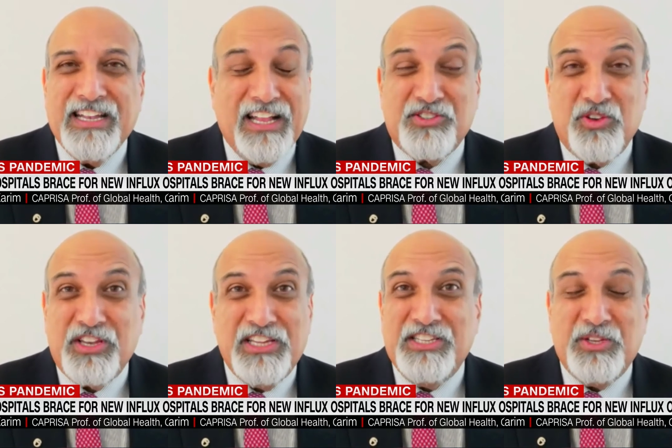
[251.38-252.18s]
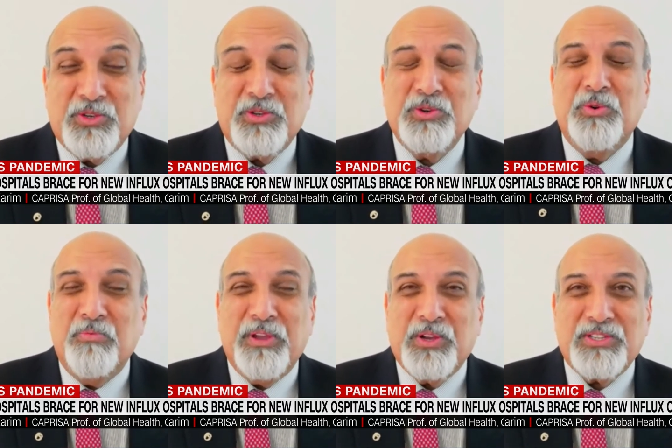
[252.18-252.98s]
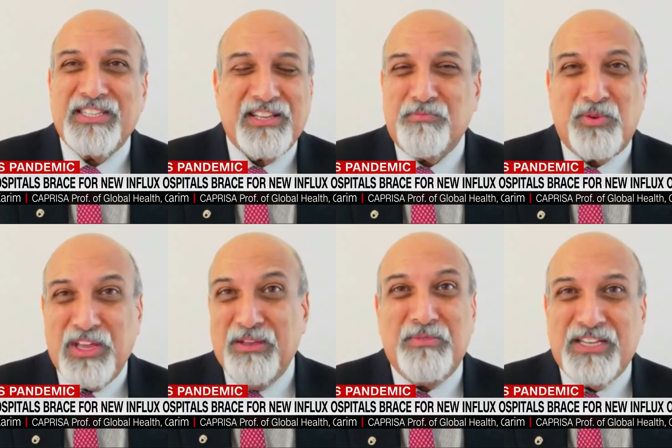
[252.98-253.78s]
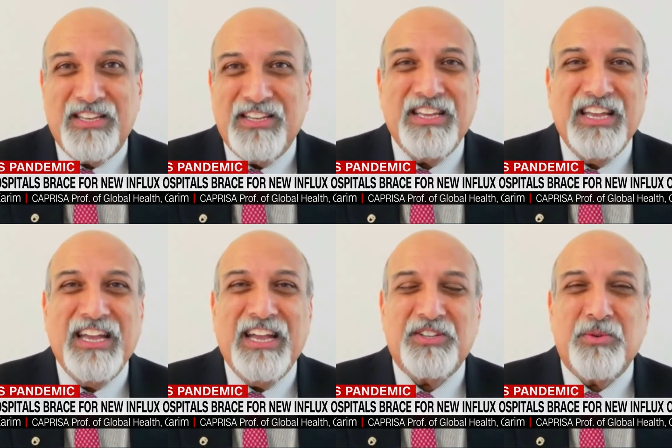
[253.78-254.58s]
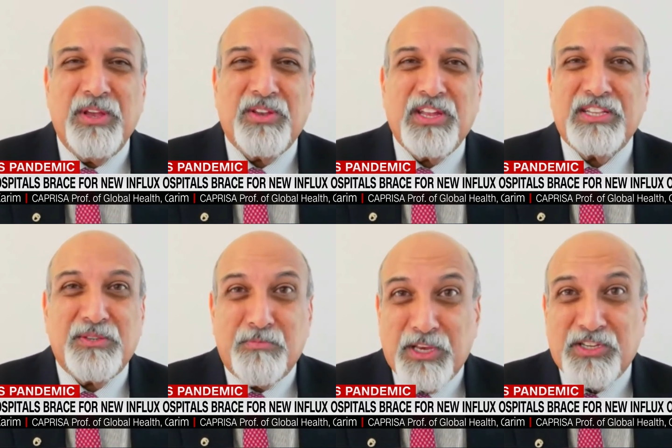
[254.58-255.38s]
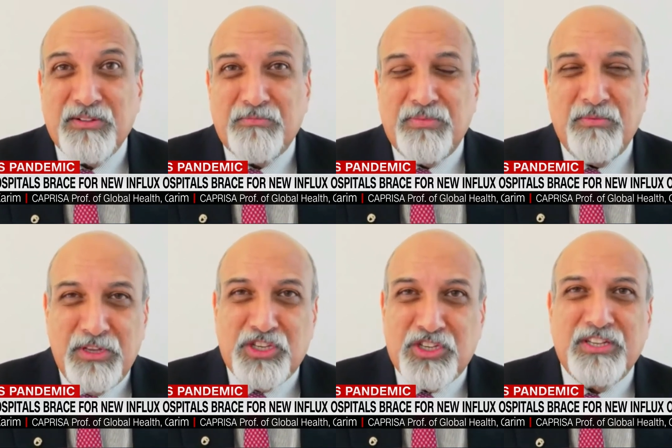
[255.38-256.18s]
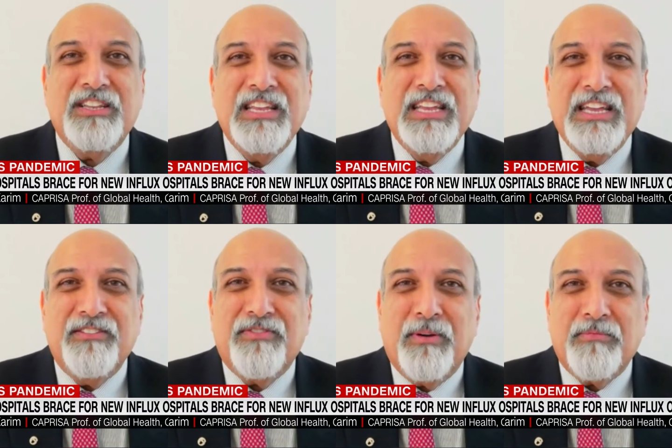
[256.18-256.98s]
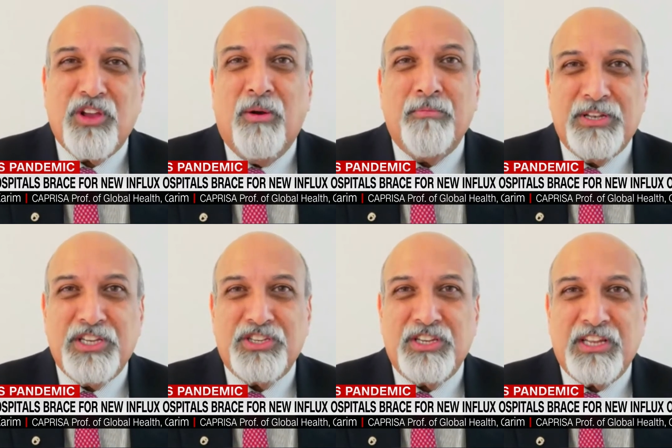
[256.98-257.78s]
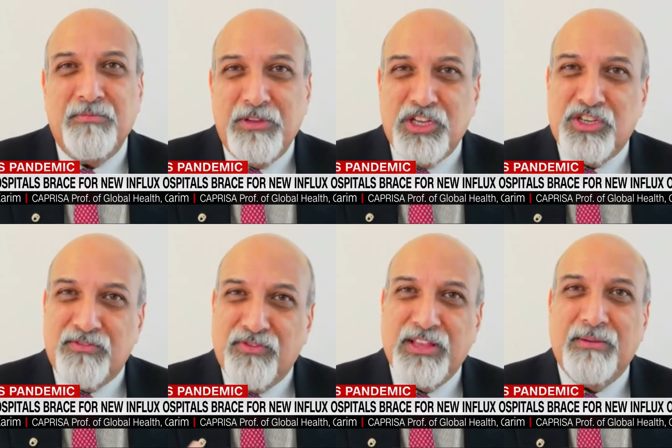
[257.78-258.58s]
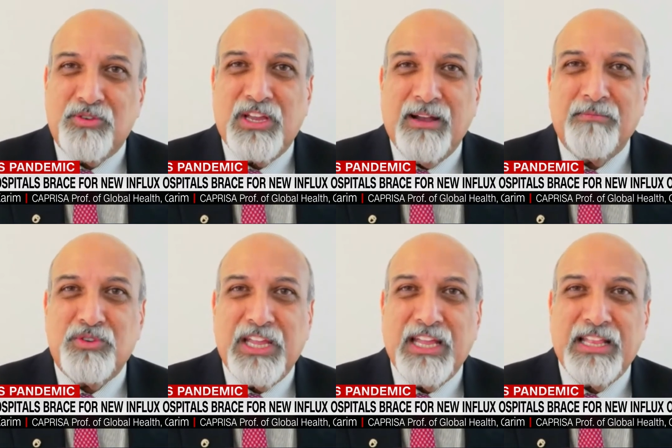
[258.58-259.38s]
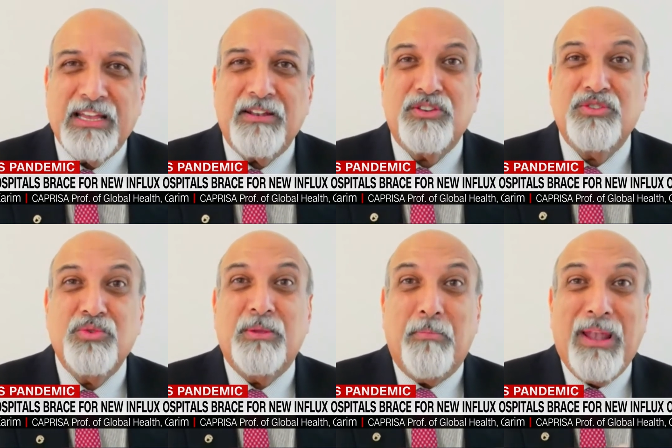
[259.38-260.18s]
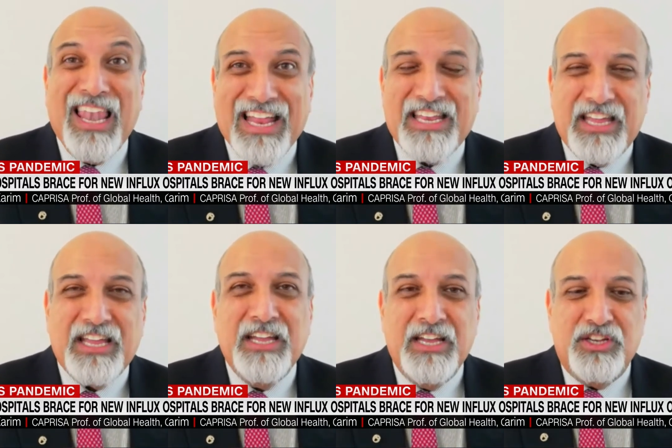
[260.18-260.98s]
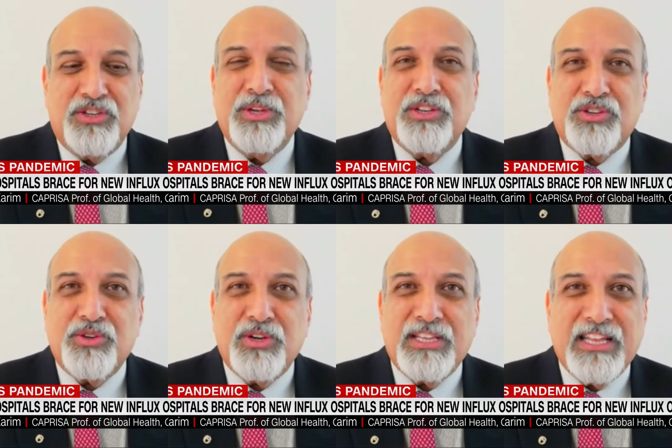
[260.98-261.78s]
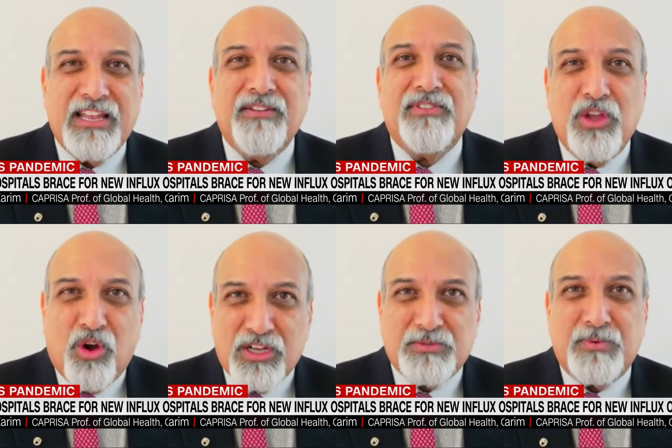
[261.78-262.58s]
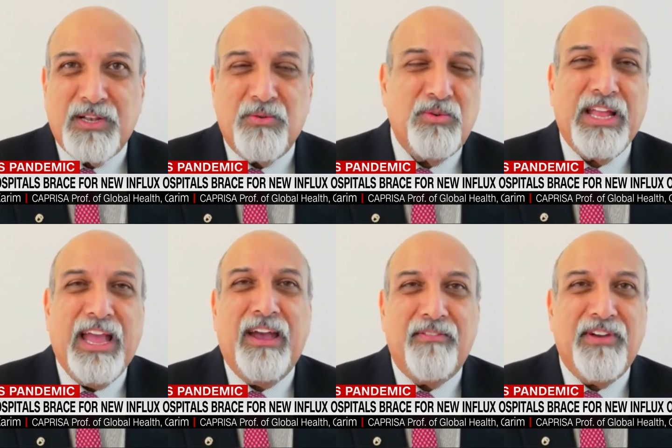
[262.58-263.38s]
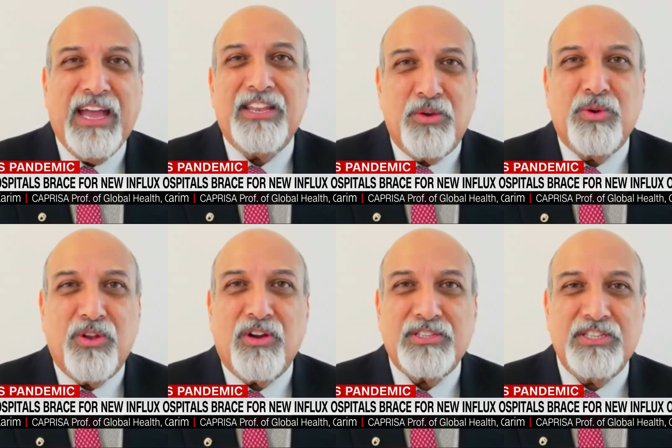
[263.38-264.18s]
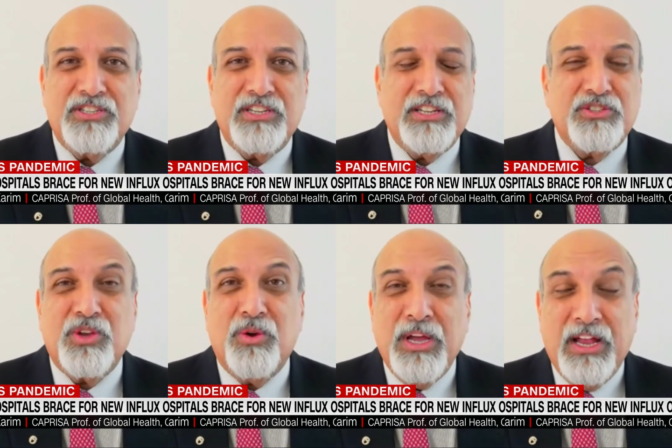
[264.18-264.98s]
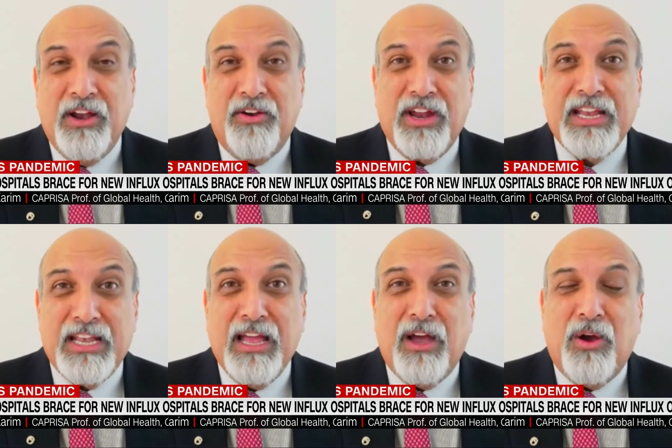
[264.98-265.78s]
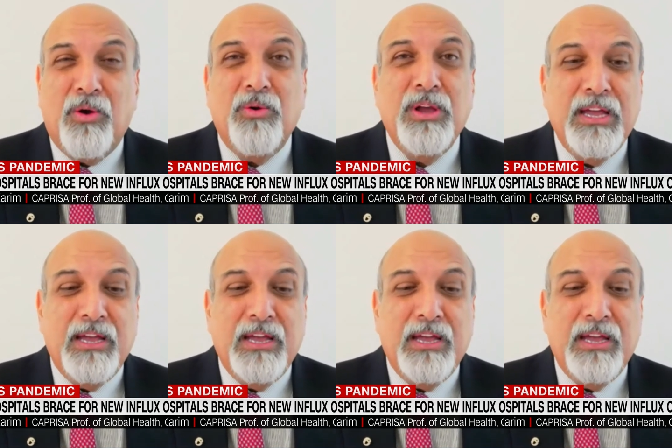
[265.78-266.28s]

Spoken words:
That's not easy to do because that's prohibited. And so we had to get special permission from the Competition Commission for them to come together and do the planning to ensure that every hospital would have adequate oxygen. And so right now,